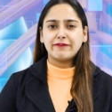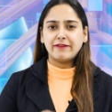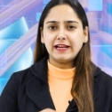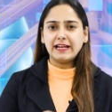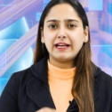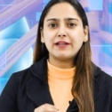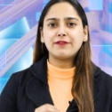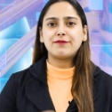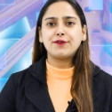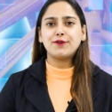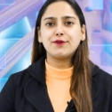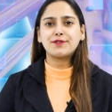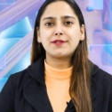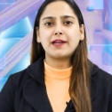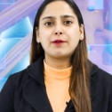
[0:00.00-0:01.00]
Feeling
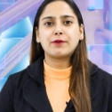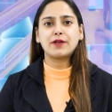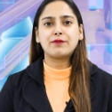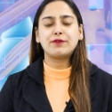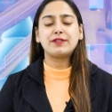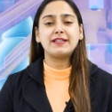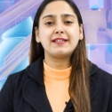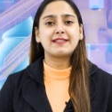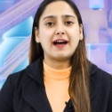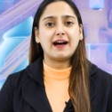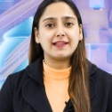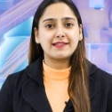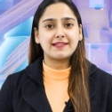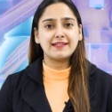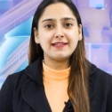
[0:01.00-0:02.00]
confused and looking for these
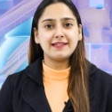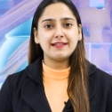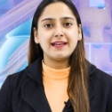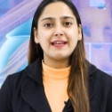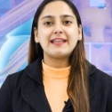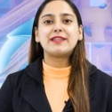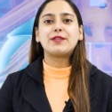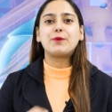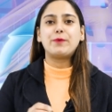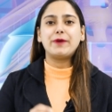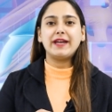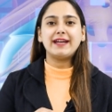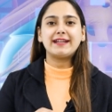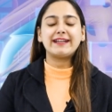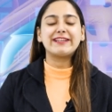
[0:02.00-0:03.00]
answers? The
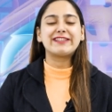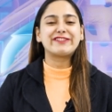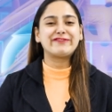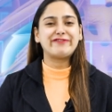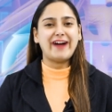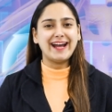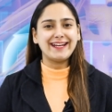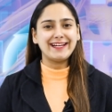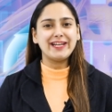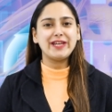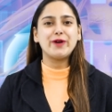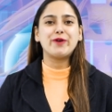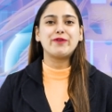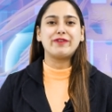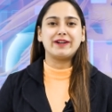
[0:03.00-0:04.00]
wait is
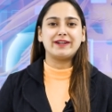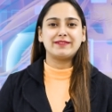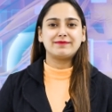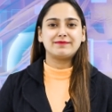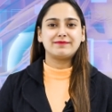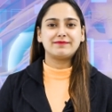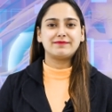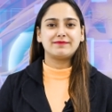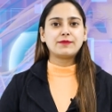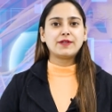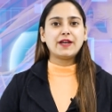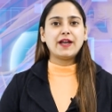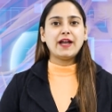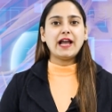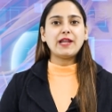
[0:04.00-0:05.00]
finally over.
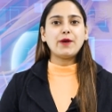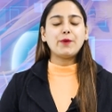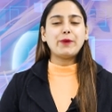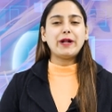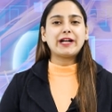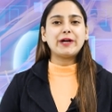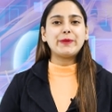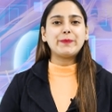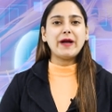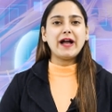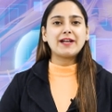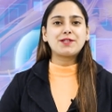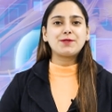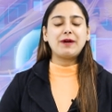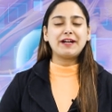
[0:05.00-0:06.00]
Hello and welcome
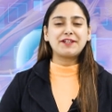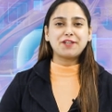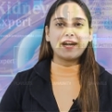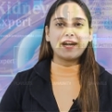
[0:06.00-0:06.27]
back to our